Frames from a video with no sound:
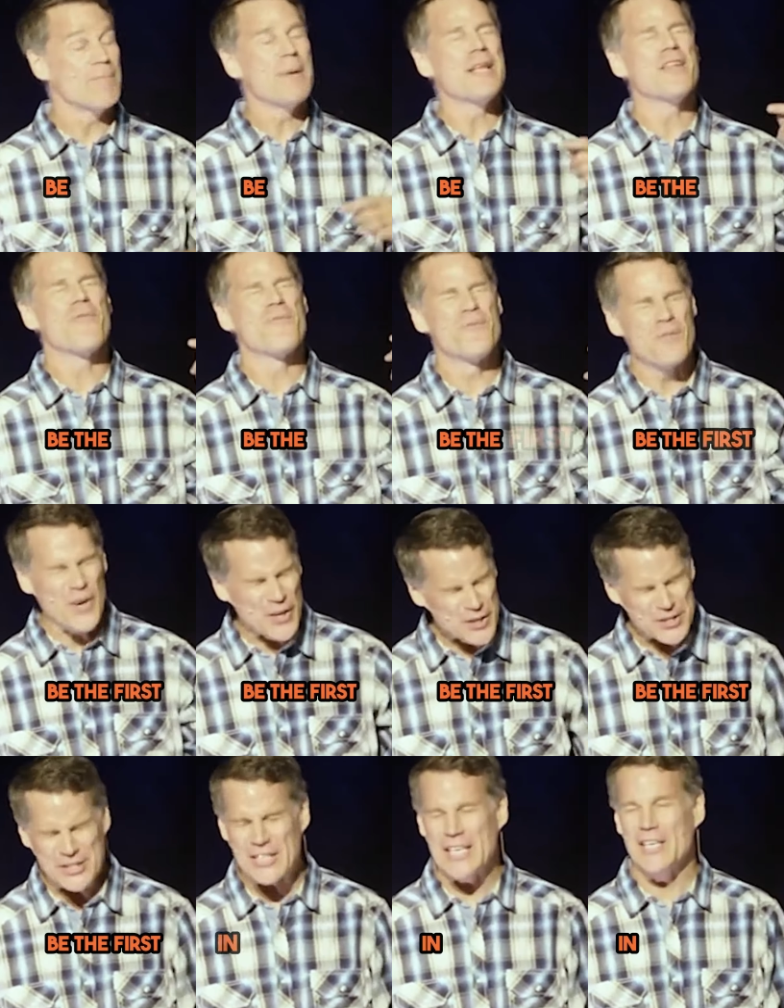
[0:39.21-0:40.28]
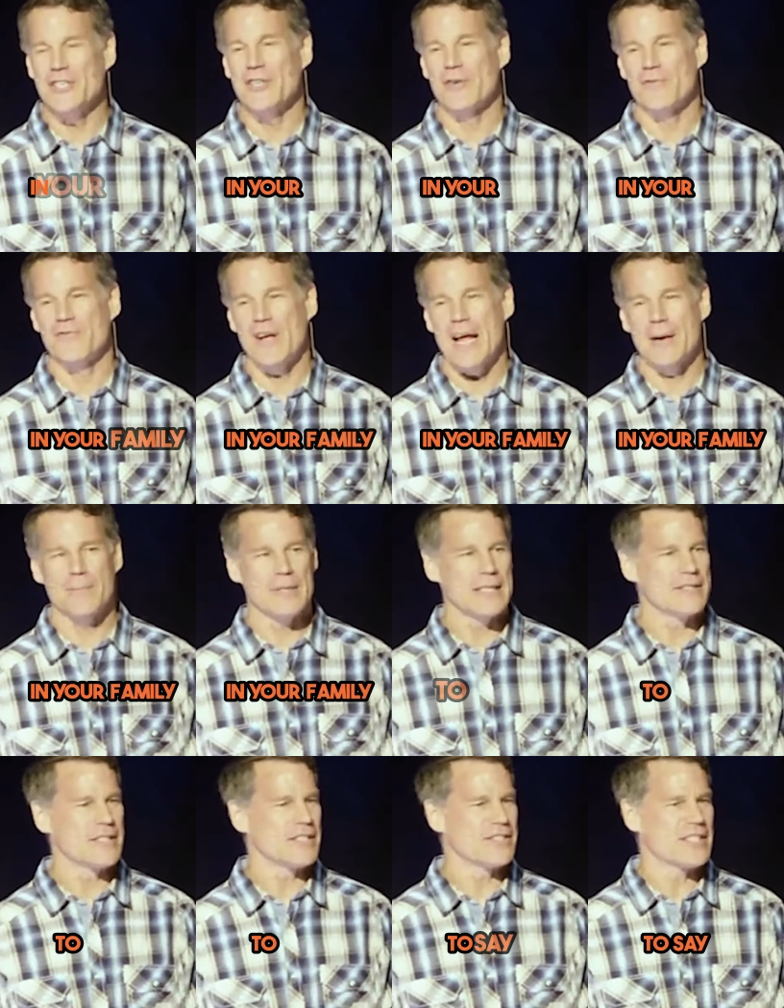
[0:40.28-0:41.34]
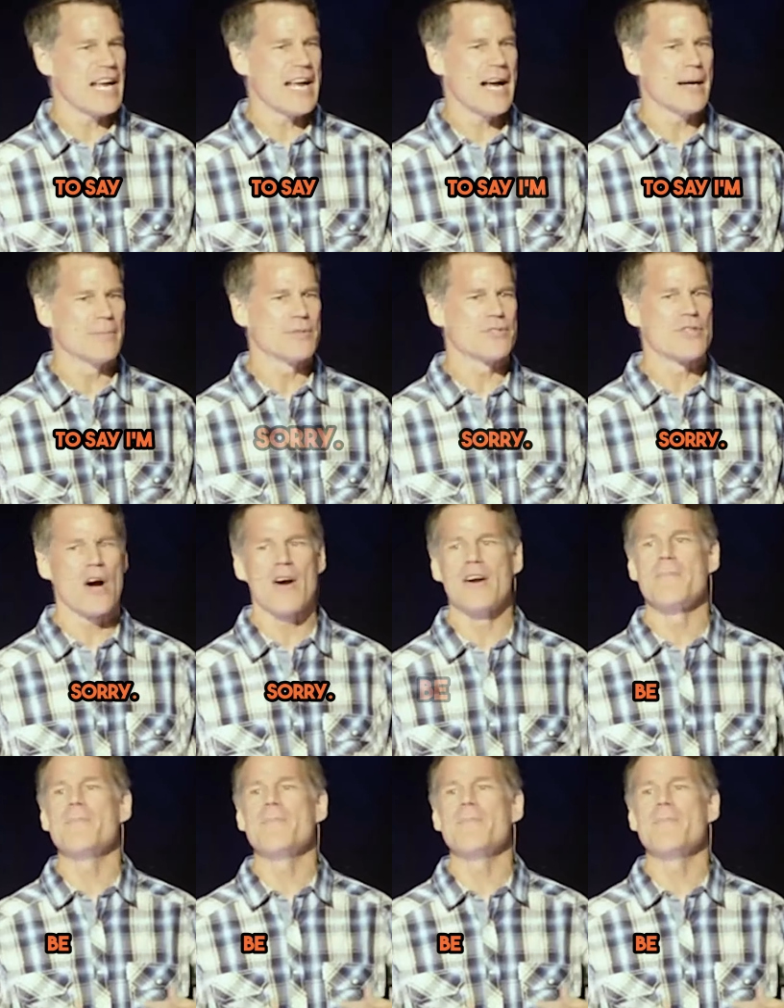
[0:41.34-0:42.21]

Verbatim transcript: Be the first in your family to say I'm sorry.